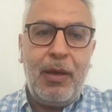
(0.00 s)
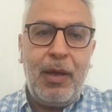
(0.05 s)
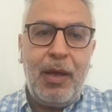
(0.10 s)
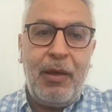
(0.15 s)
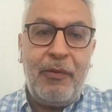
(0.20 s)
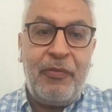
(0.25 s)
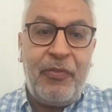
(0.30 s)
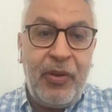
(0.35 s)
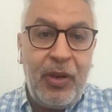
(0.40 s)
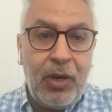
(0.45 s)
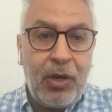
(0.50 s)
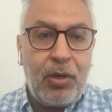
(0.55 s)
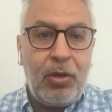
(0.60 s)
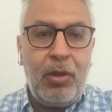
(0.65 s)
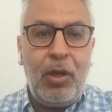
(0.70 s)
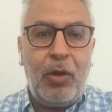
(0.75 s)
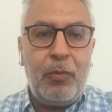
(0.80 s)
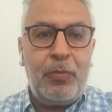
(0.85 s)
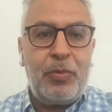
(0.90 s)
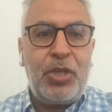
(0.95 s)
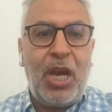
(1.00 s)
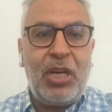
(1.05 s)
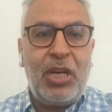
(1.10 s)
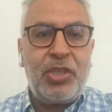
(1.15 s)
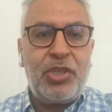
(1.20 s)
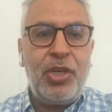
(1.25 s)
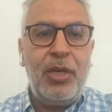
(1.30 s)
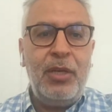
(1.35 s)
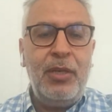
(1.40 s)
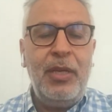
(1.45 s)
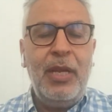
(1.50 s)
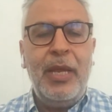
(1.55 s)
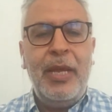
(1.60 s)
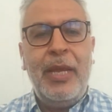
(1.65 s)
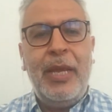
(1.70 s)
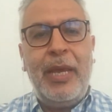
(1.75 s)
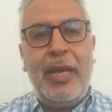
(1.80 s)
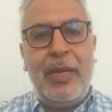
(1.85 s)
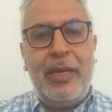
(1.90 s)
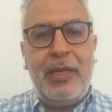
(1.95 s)
vehicle objection,
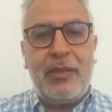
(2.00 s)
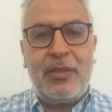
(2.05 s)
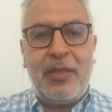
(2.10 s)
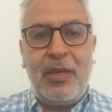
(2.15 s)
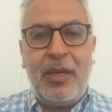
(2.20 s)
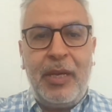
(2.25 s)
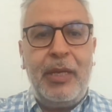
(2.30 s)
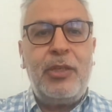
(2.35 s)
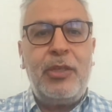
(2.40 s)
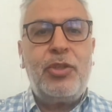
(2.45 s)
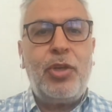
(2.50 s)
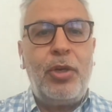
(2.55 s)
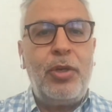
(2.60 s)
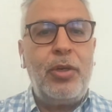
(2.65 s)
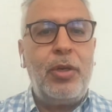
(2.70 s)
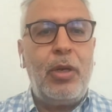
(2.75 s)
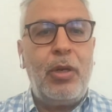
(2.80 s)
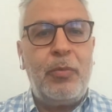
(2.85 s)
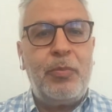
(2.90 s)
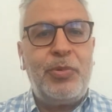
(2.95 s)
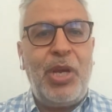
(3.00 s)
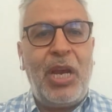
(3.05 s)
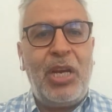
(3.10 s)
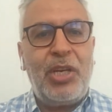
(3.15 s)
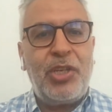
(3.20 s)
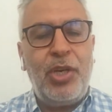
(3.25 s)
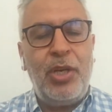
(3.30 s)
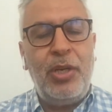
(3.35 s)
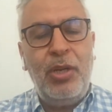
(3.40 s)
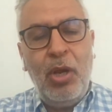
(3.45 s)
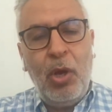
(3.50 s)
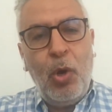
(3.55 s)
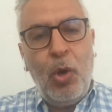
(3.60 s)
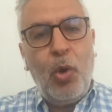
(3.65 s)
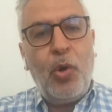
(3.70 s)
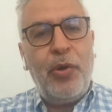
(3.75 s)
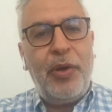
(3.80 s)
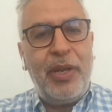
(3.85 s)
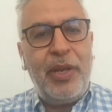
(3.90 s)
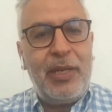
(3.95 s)
it is an internal objection,
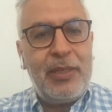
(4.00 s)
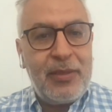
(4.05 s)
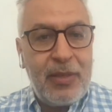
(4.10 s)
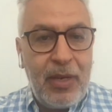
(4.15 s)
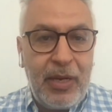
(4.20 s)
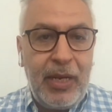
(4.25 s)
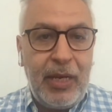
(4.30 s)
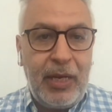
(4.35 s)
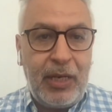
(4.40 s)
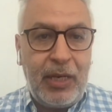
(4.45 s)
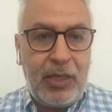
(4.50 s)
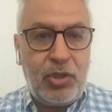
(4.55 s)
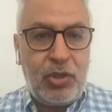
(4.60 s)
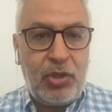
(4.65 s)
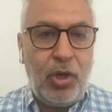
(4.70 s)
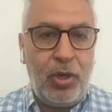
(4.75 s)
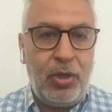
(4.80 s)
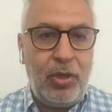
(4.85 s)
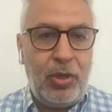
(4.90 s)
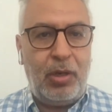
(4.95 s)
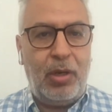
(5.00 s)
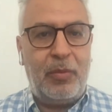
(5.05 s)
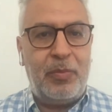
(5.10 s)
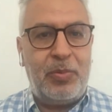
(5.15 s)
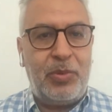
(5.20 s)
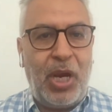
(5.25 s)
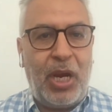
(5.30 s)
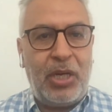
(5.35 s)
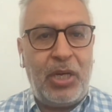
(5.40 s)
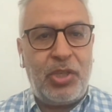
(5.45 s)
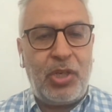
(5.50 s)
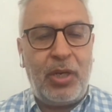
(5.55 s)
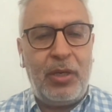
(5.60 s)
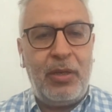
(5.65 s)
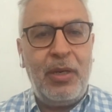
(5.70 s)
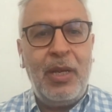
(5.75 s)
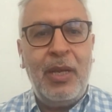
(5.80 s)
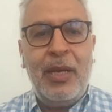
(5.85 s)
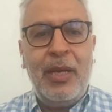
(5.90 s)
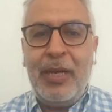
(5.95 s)
or it is an external objection.
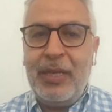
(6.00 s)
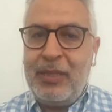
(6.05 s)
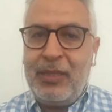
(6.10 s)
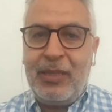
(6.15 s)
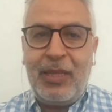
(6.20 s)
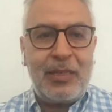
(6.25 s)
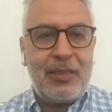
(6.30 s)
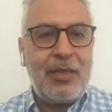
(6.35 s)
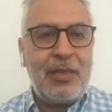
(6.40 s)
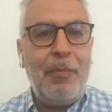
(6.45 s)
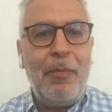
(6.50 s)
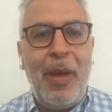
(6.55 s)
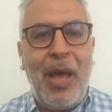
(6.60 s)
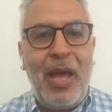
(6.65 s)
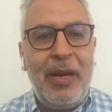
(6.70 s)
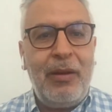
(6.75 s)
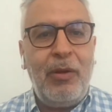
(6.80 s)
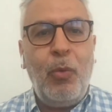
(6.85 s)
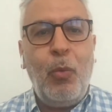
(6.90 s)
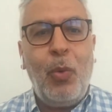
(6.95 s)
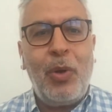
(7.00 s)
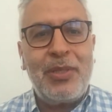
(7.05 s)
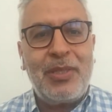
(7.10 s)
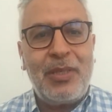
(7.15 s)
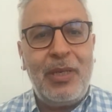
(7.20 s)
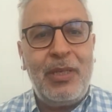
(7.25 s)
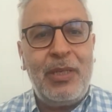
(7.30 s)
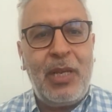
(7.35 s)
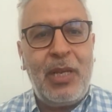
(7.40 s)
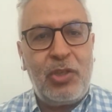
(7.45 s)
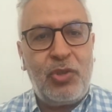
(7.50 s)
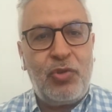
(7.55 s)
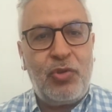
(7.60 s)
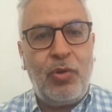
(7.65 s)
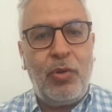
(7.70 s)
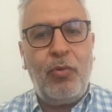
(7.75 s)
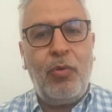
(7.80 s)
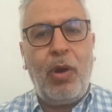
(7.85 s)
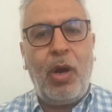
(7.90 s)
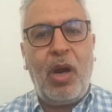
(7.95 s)
It doesn't matter what
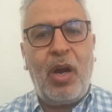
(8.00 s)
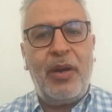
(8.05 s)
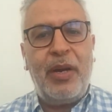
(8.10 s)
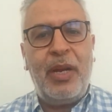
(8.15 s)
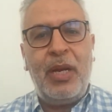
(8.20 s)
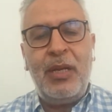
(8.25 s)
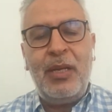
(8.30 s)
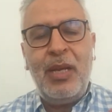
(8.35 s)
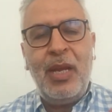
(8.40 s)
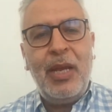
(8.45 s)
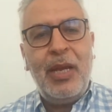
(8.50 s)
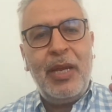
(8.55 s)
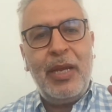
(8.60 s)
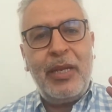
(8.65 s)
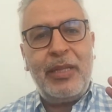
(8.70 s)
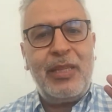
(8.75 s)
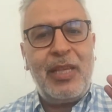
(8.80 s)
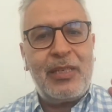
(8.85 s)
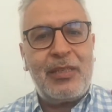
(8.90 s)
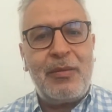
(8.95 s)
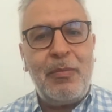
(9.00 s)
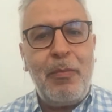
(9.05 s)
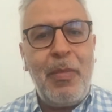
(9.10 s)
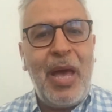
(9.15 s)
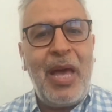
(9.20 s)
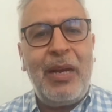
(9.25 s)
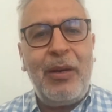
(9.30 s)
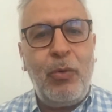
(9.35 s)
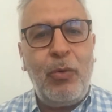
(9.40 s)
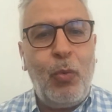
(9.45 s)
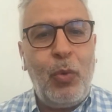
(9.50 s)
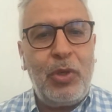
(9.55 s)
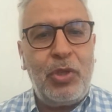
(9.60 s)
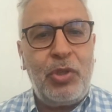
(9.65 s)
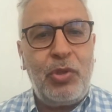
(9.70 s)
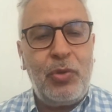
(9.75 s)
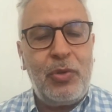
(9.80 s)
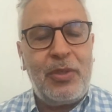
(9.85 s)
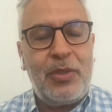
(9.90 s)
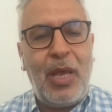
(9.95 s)
industry you are in, it doesn't matter
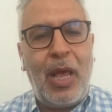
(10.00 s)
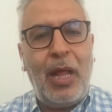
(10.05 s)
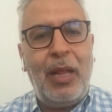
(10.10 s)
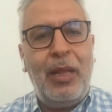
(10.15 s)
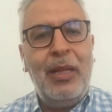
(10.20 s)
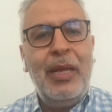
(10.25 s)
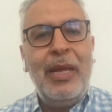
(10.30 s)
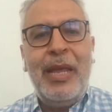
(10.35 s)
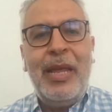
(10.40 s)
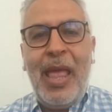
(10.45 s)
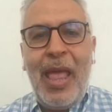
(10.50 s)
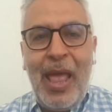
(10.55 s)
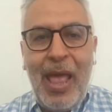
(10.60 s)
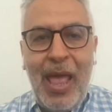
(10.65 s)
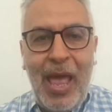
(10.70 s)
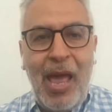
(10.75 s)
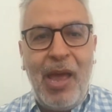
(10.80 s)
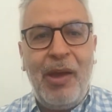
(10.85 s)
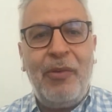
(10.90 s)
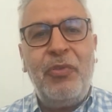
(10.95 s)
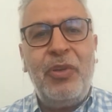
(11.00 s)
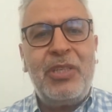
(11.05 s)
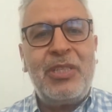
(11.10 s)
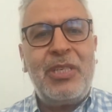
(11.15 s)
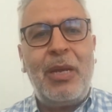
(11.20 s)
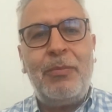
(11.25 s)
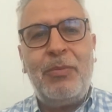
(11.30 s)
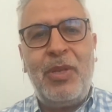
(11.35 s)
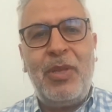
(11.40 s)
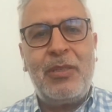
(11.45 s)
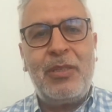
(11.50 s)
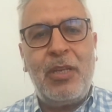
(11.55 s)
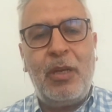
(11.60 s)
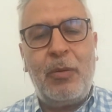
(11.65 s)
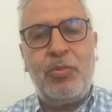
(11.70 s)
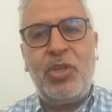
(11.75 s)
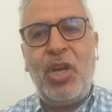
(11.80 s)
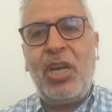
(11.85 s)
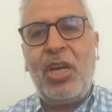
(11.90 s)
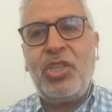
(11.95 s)
what you sell. Every time there's an
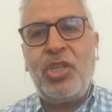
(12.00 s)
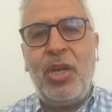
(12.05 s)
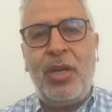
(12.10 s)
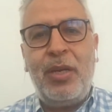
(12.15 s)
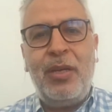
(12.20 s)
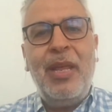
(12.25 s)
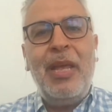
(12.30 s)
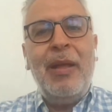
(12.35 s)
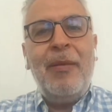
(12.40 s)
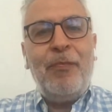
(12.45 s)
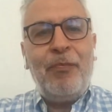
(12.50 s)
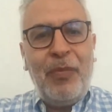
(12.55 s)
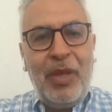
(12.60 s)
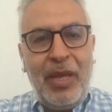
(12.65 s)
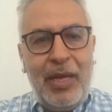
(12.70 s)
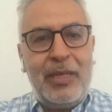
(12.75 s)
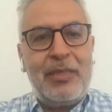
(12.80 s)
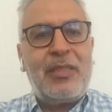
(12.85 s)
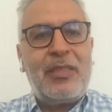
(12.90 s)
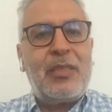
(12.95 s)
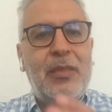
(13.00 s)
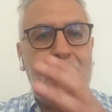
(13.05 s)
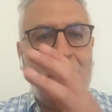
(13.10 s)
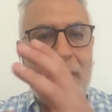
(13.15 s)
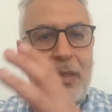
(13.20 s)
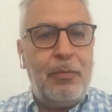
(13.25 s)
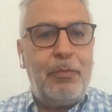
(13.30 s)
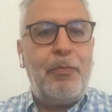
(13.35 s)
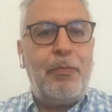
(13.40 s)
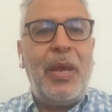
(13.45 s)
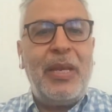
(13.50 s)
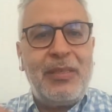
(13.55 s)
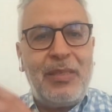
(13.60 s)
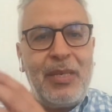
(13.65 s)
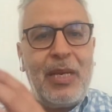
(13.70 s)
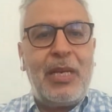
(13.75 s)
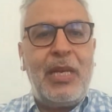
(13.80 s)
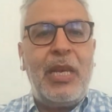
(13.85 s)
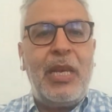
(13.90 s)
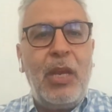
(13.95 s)
objection, it's
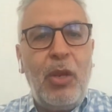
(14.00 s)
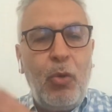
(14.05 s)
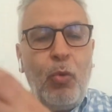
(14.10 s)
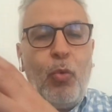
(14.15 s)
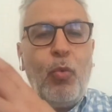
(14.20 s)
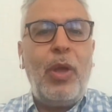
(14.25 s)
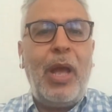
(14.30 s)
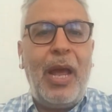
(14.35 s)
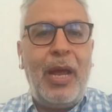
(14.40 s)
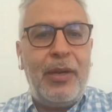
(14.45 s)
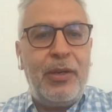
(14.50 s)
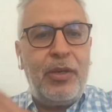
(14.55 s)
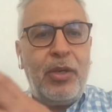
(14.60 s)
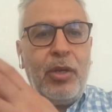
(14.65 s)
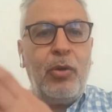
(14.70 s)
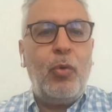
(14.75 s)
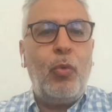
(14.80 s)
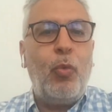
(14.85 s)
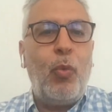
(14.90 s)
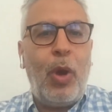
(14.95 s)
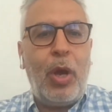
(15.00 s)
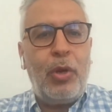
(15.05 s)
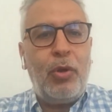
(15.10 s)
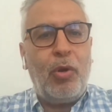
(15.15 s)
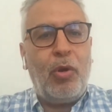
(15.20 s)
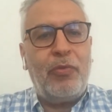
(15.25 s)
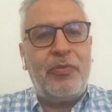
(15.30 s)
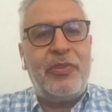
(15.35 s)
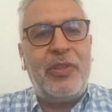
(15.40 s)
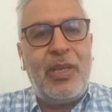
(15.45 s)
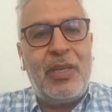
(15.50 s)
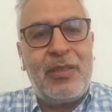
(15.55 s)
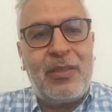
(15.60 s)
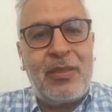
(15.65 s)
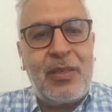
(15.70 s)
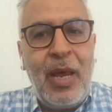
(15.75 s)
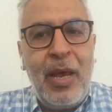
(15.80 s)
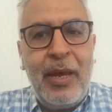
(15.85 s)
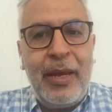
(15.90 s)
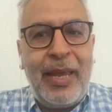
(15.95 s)
basically under one of
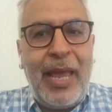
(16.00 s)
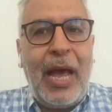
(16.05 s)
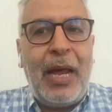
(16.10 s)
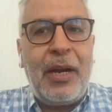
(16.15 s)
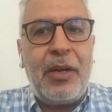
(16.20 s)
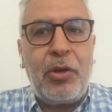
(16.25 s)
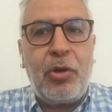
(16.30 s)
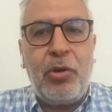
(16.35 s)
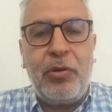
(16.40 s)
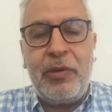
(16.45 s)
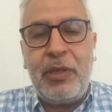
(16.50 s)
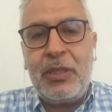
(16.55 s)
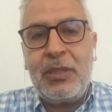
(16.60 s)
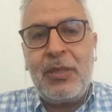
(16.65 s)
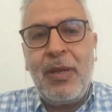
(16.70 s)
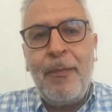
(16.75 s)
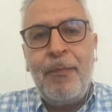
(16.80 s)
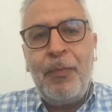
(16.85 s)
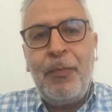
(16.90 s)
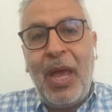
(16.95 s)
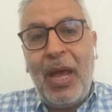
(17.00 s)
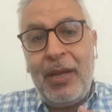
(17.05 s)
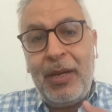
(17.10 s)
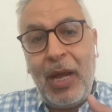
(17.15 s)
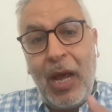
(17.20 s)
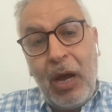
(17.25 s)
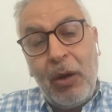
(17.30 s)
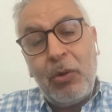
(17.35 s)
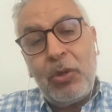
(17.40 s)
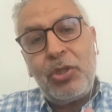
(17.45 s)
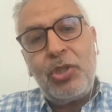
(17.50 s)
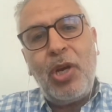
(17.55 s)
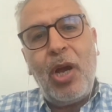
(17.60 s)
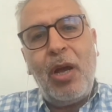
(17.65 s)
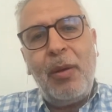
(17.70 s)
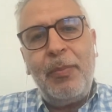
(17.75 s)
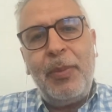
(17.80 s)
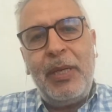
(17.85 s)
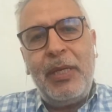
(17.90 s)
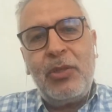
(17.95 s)
these categories. And our
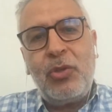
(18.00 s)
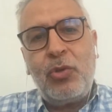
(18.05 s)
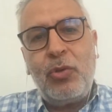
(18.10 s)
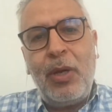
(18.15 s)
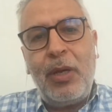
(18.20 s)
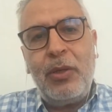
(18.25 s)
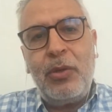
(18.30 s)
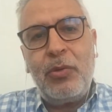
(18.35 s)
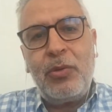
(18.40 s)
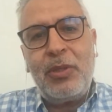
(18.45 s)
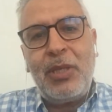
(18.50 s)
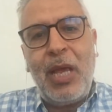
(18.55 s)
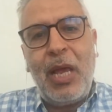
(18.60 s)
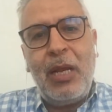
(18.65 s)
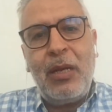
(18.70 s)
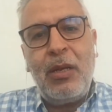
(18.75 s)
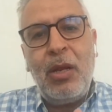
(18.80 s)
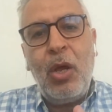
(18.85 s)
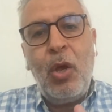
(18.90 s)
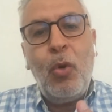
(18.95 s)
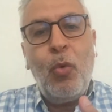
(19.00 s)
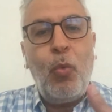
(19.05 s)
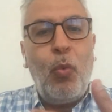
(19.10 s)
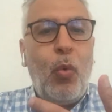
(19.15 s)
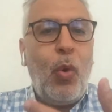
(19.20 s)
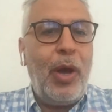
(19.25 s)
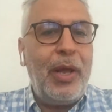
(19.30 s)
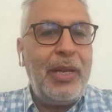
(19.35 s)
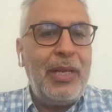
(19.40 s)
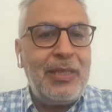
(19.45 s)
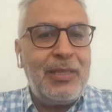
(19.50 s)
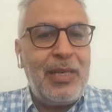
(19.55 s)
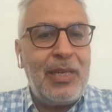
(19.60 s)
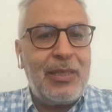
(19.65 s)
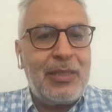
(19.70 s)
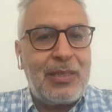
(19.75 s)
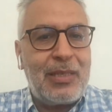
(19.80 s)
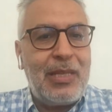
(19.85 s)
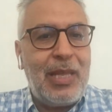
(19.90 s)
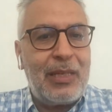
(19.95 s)
job is to understand what is
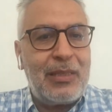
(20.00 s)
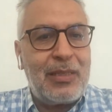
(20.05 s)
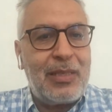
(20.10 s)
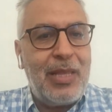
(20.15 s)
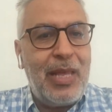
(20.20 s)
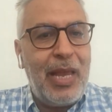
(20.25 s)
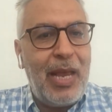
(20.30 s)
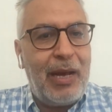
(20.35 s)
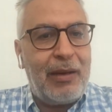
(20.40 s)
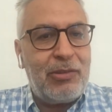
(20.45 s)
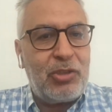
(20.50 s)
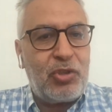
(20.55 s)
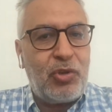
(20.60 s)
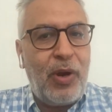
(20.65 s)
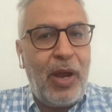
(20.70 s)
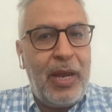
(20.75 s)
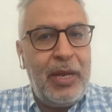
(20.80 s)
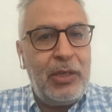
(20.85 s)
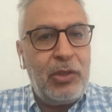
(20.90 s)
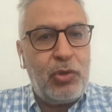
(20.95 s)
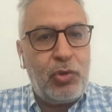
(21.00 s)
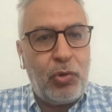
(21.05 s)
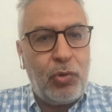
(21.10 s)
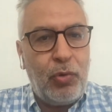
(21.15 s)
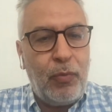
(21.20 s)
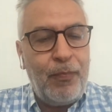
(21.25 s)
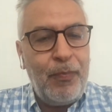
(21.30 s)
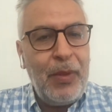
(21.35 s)
it that they are trying to